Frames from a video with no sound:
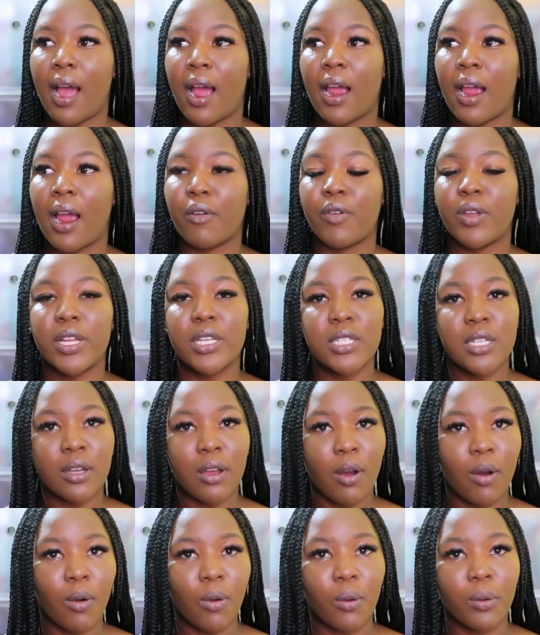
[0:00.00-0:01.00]
are
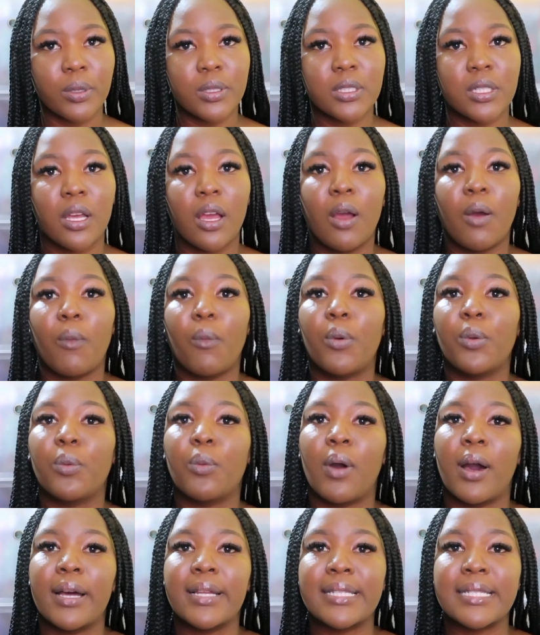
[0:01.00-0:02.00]
reaching out would
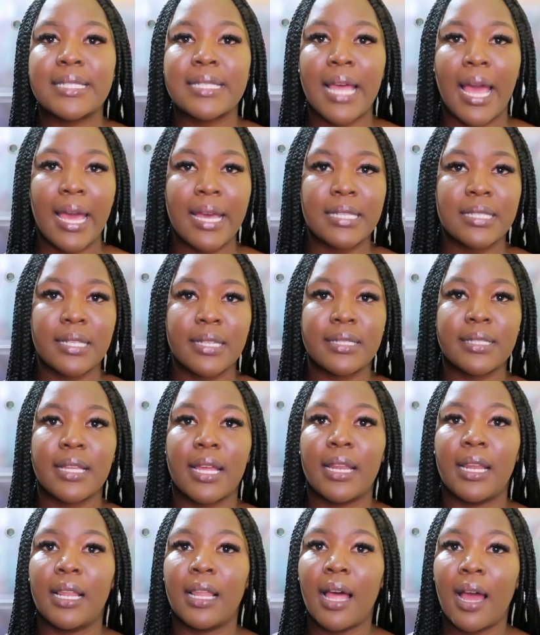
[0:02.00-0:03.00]
want sizes
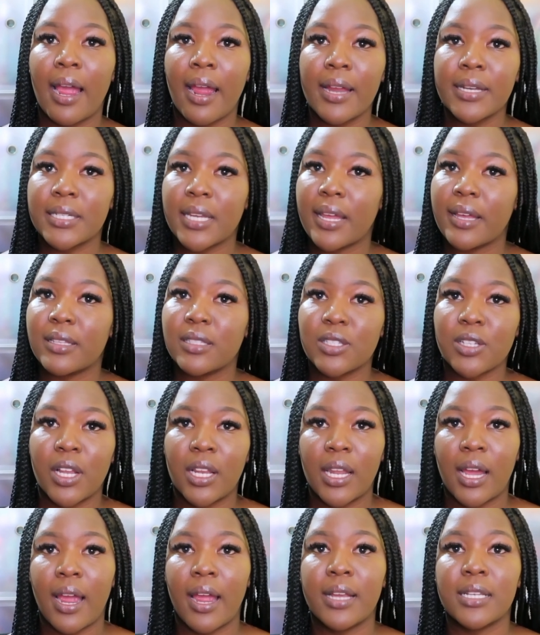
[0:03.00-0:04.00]
in large, extra
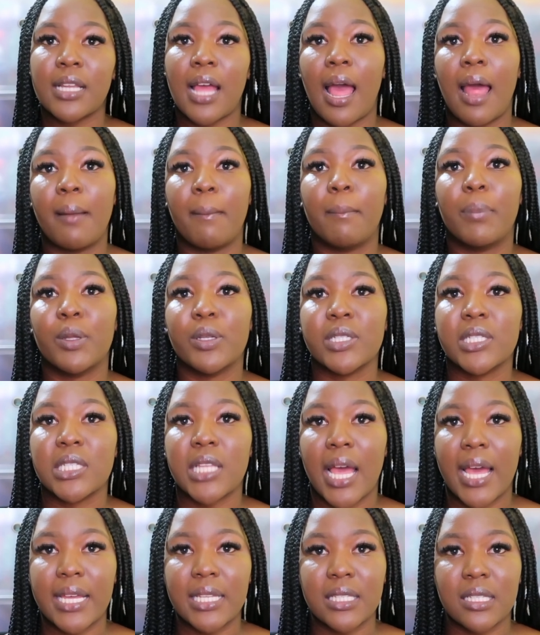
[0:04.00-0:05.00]
large, and plus
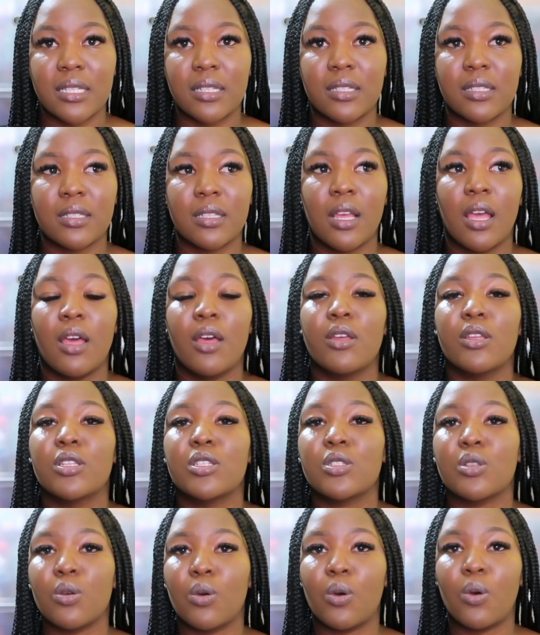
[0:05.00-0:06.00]
sizes.
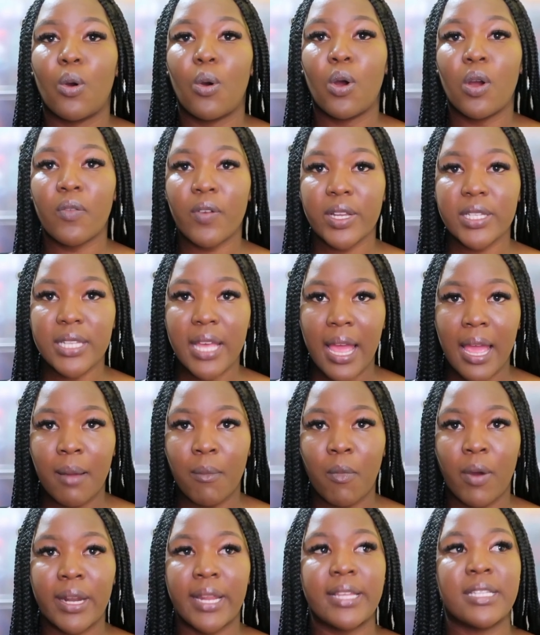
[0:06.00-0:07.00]
So over
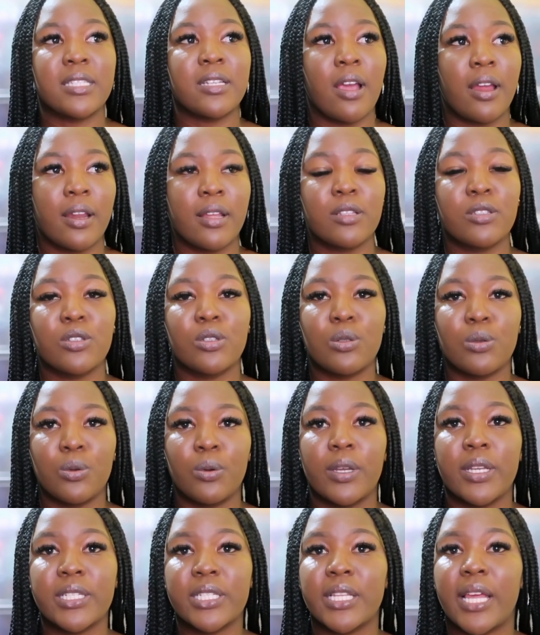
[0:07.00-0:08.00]
time, what I started to
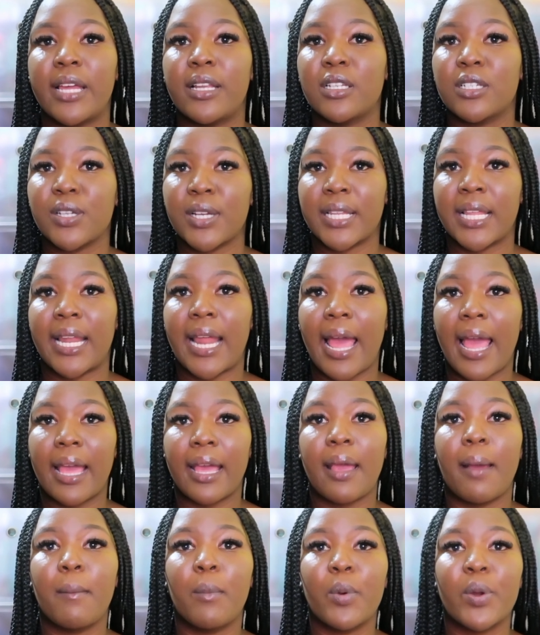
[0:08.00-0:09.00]
do is to ensure that
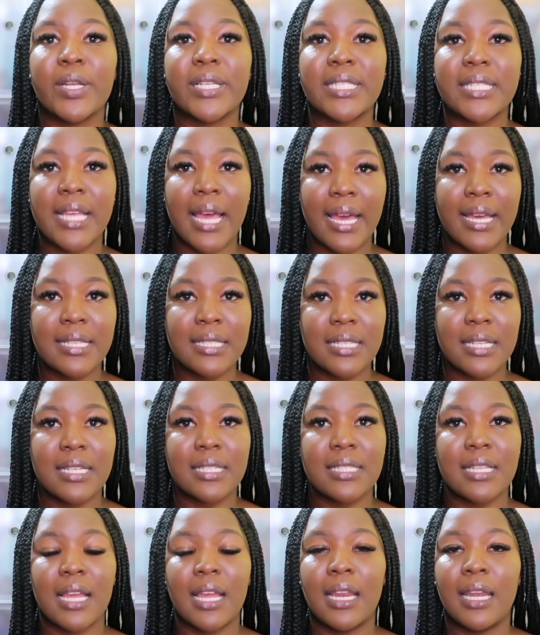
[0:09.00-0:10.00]
I get more
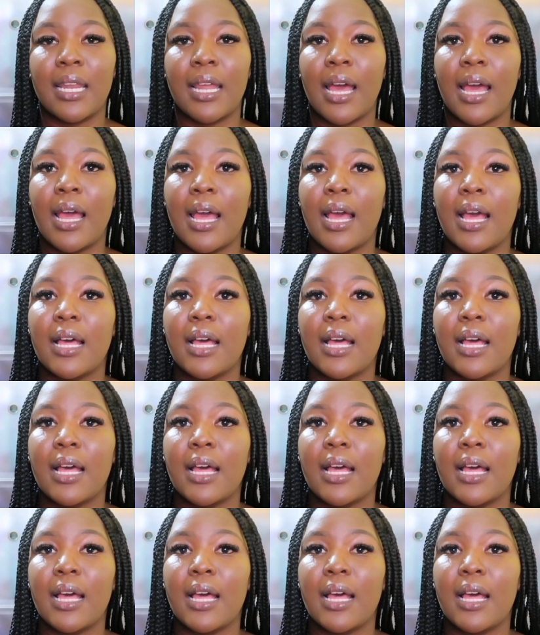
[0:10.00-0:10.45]
sizes in